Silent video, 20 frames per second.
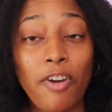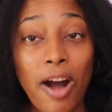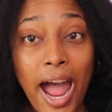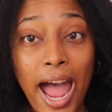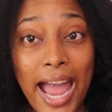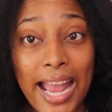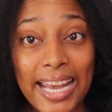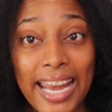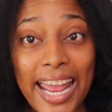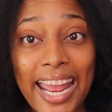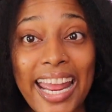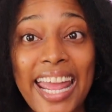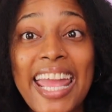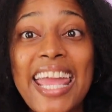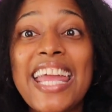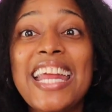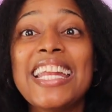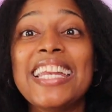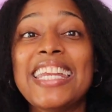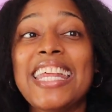
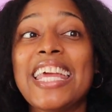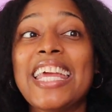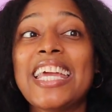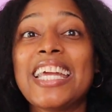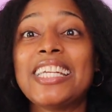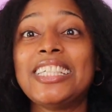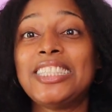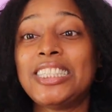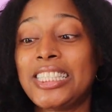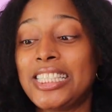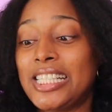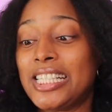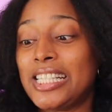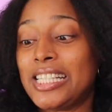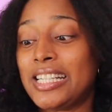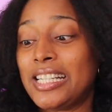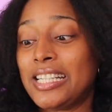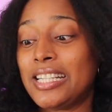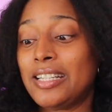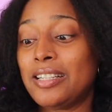Friday, did
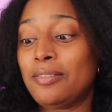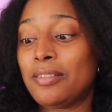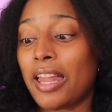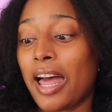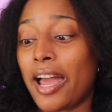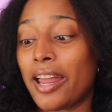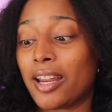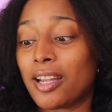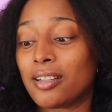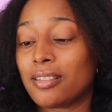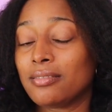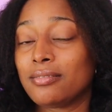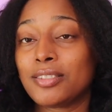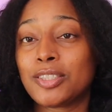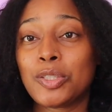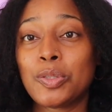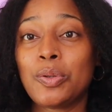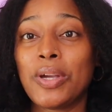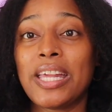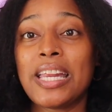she like
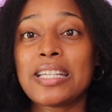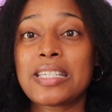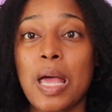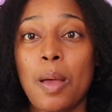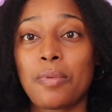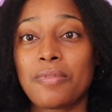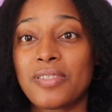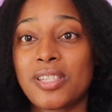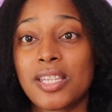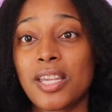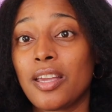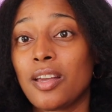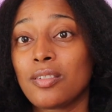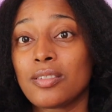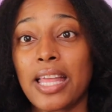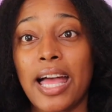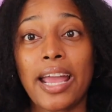do any type of sales.